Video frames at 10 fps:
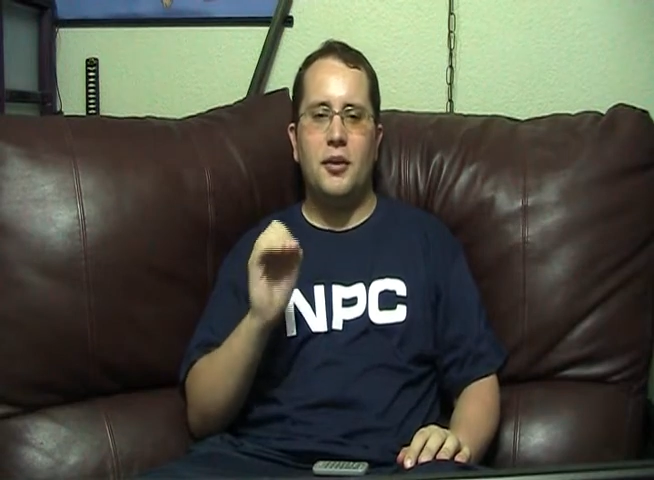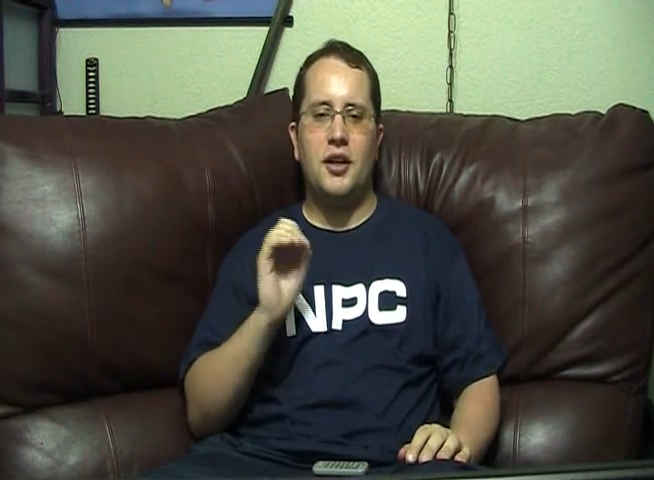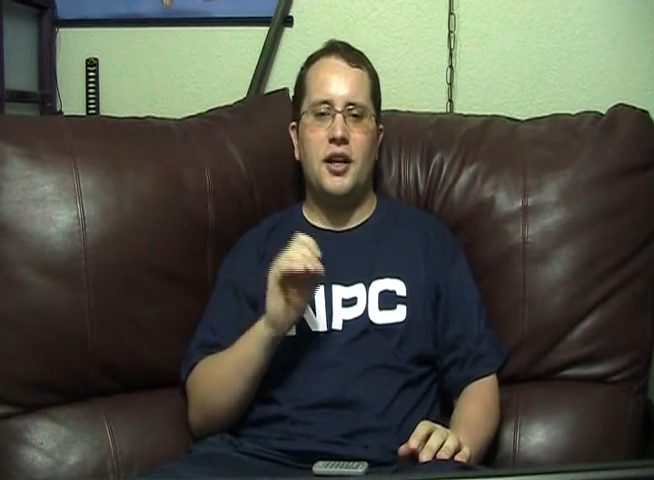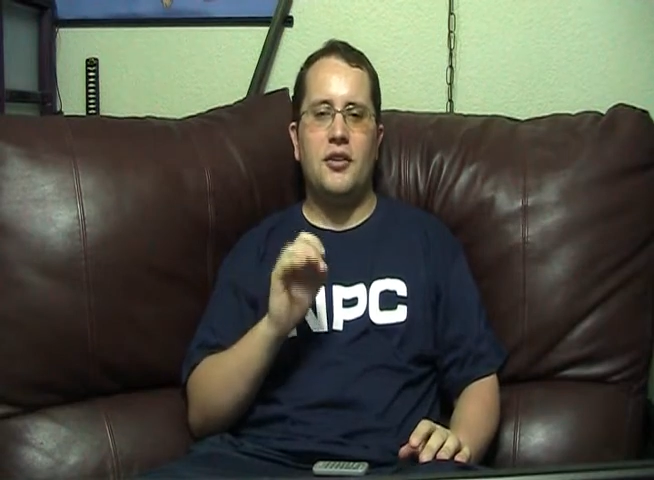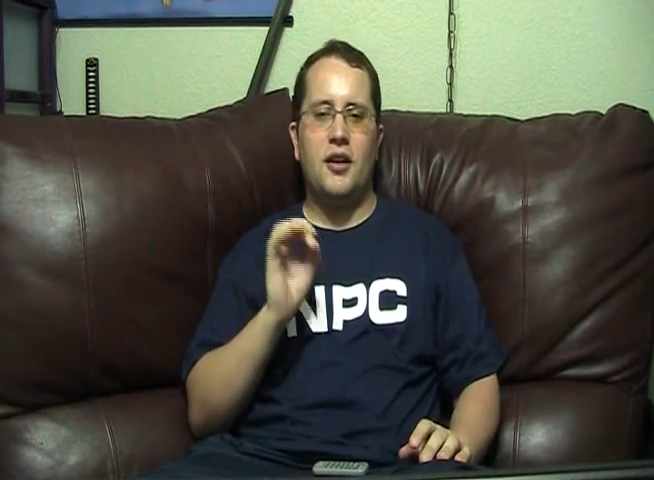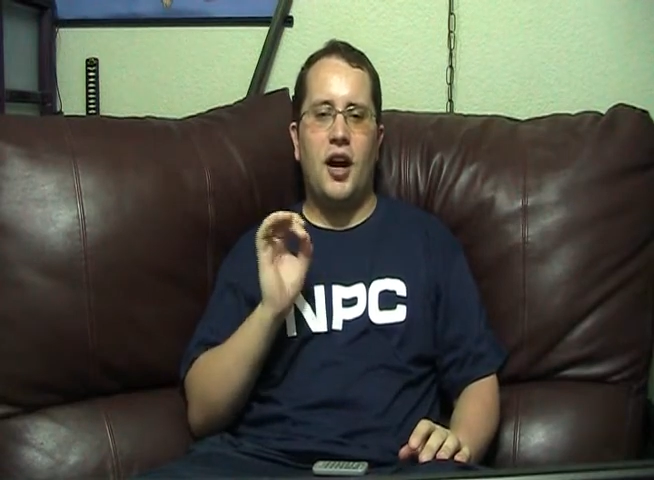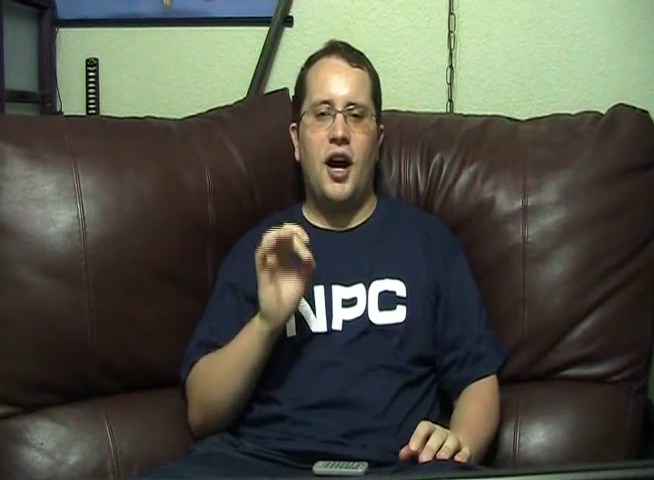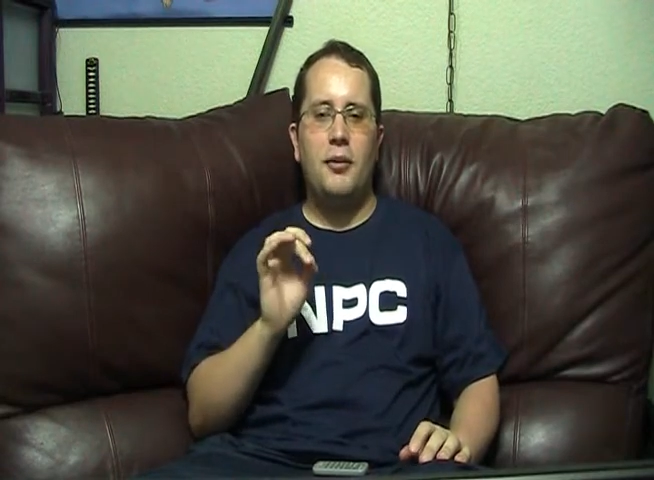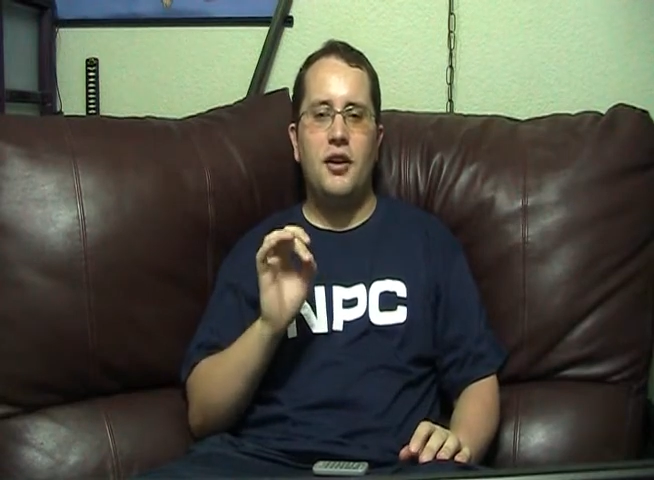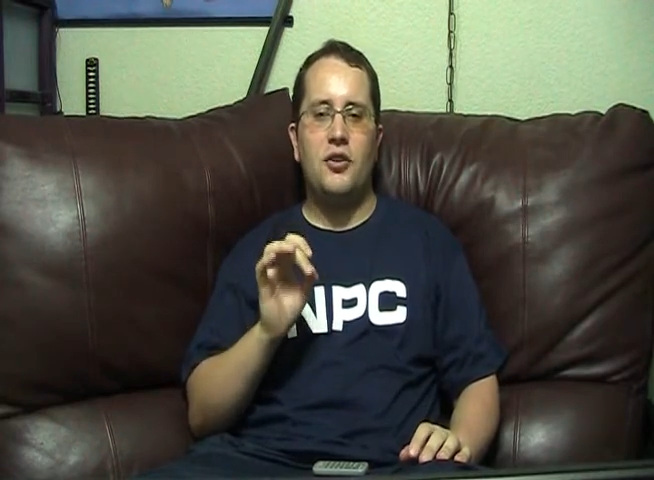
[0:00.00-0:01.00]
but neither The
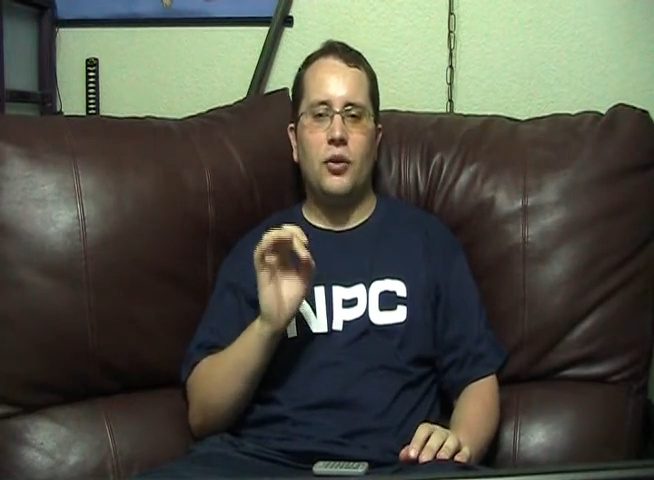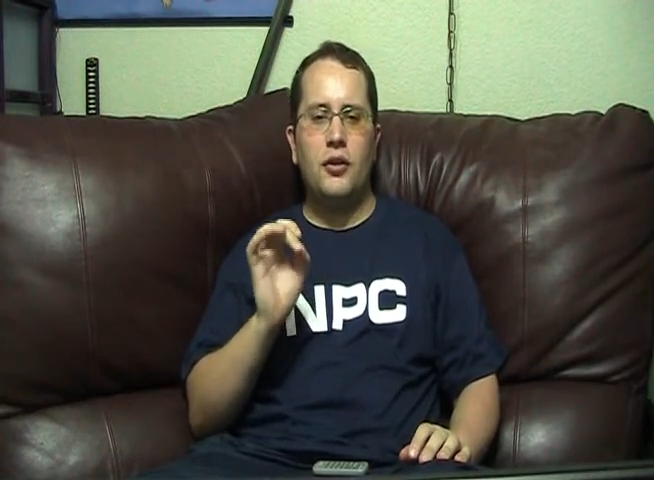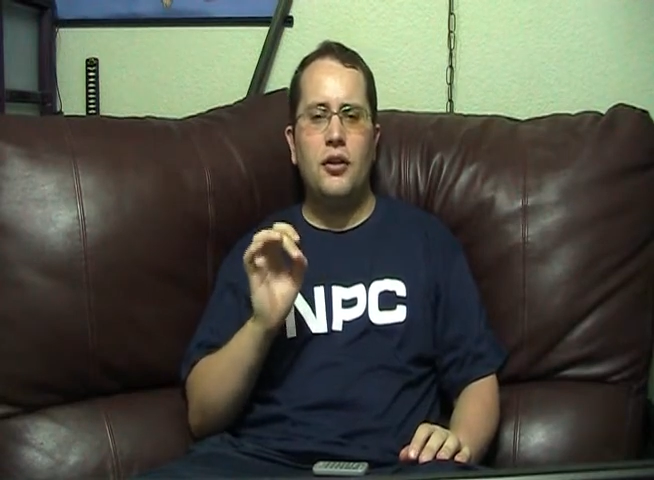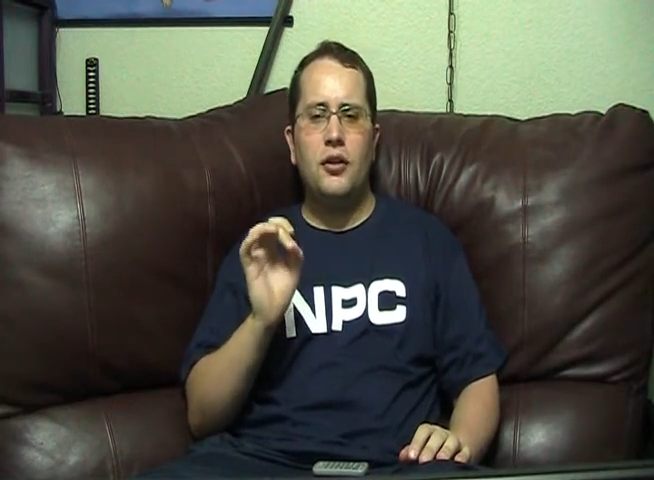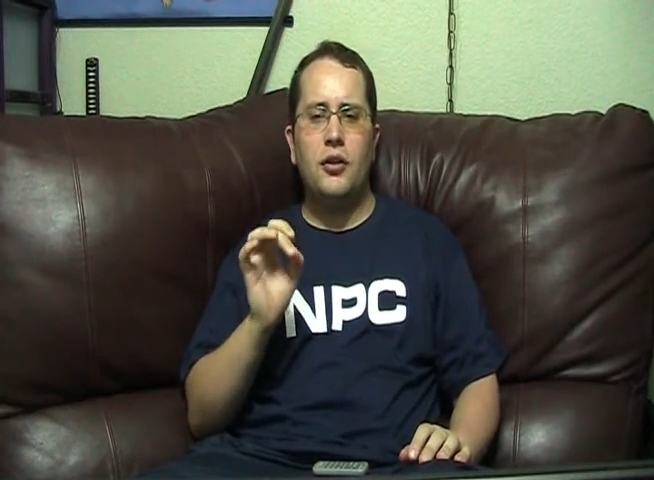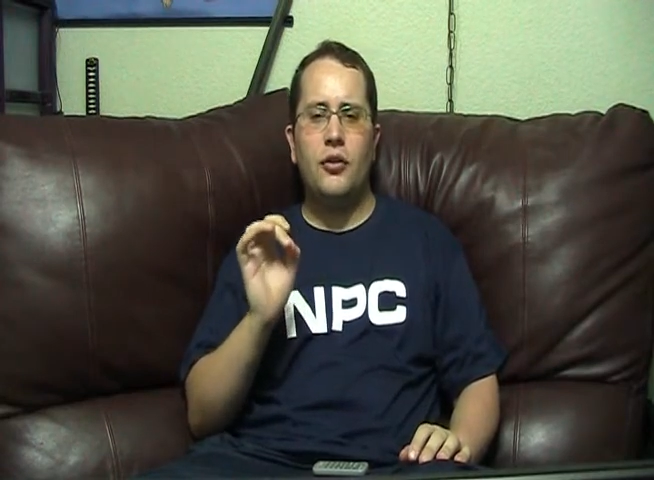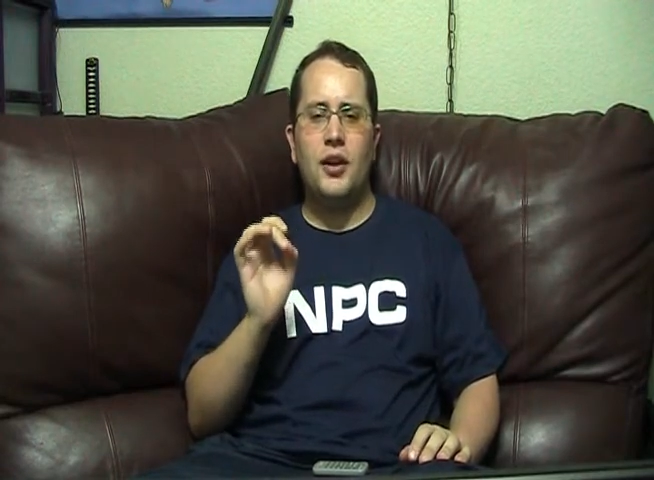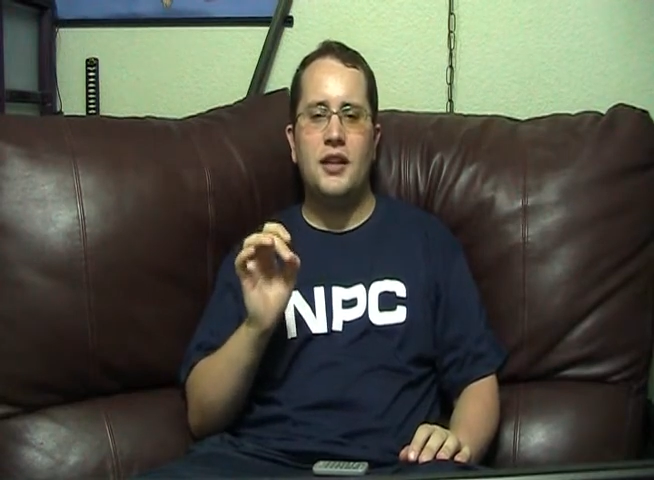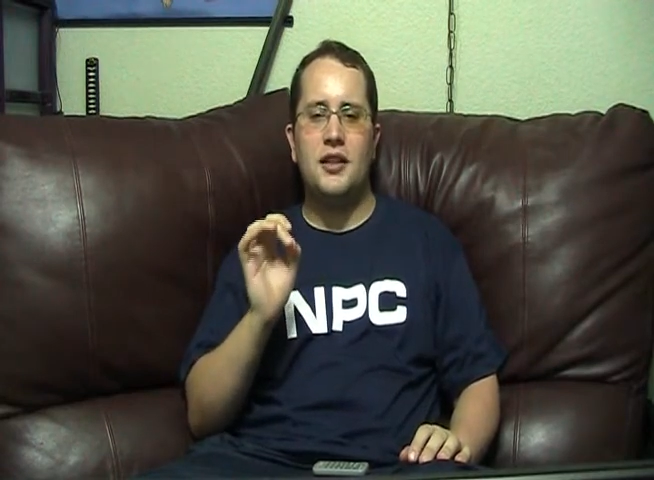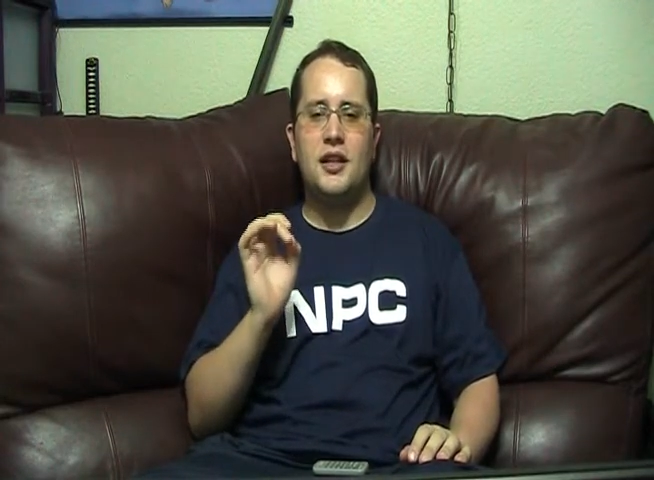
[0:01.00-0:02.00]
Hobbit nor The Lord of the
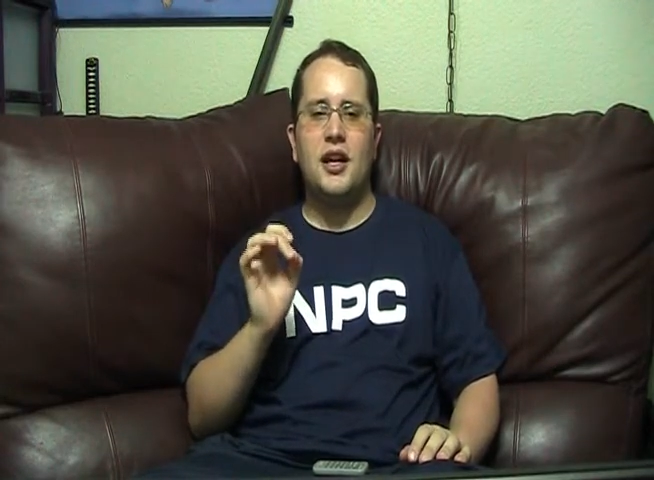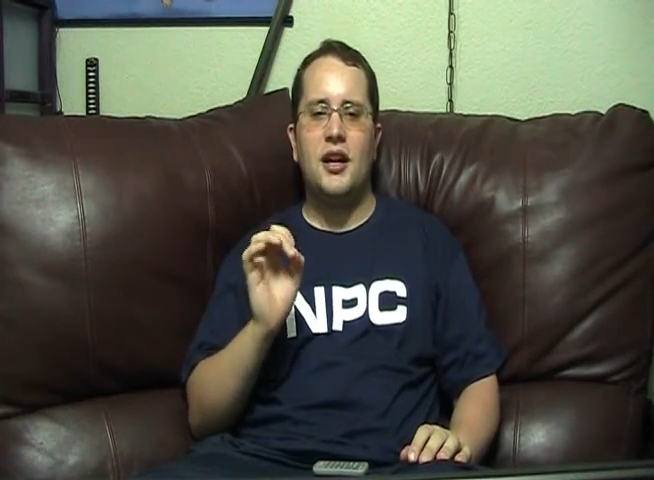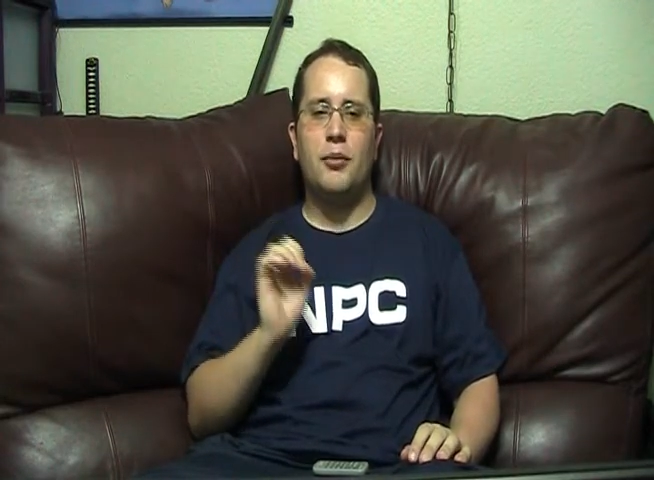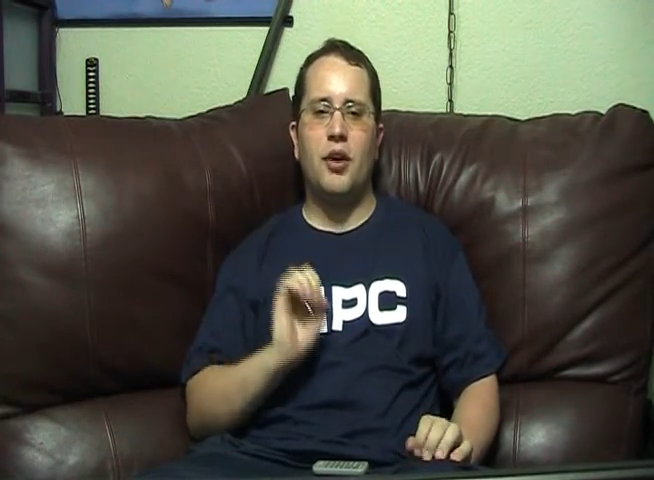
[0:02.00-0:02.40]
Rings needed a